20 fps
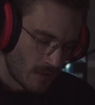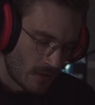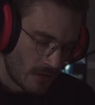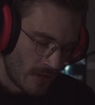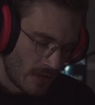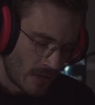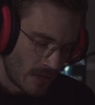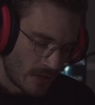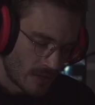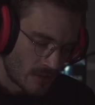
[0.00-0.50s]

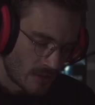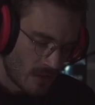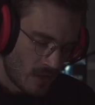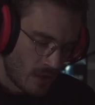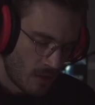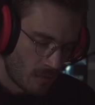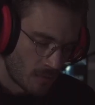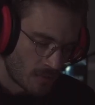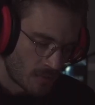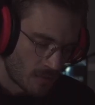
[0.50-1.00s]
legless
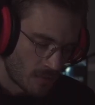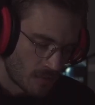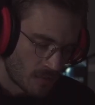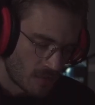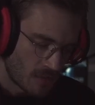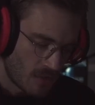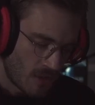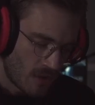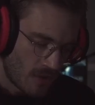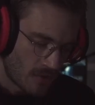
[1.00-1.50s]
humps of
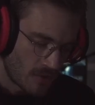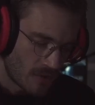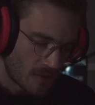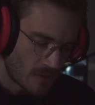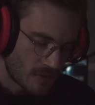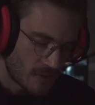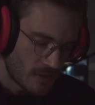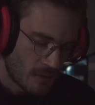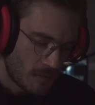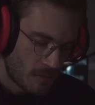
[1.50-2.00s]
soft,
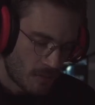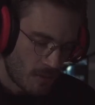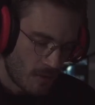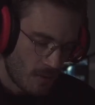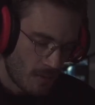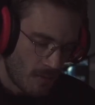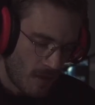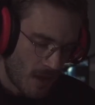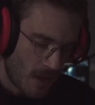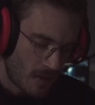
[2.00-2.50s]
slippery
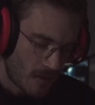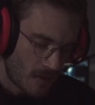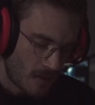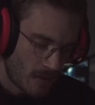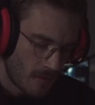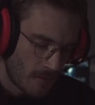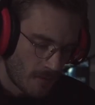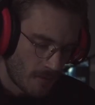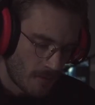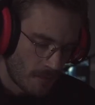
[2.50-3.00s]
matter.
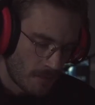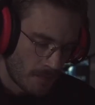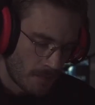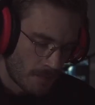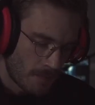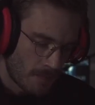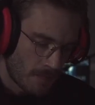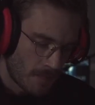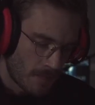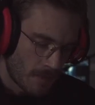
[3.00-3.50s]

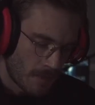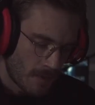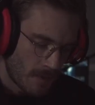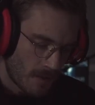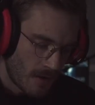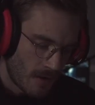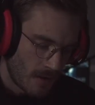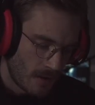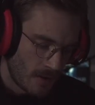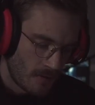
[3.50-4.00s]

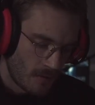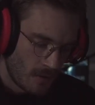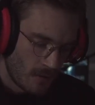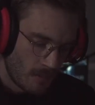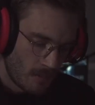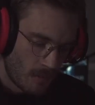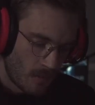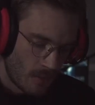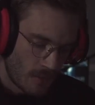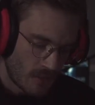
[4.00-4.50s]
I leave a
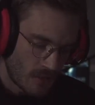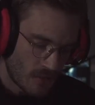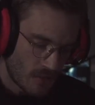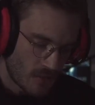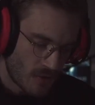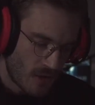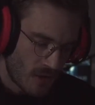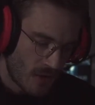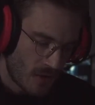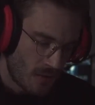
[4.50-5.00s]
moist
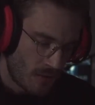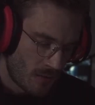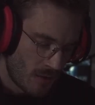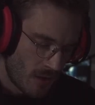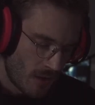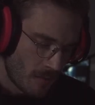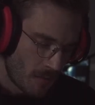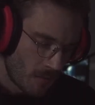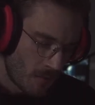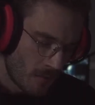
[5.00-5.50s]
trail when
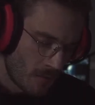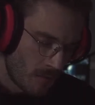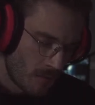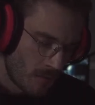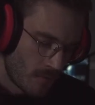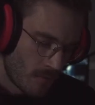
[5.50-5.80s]
I move.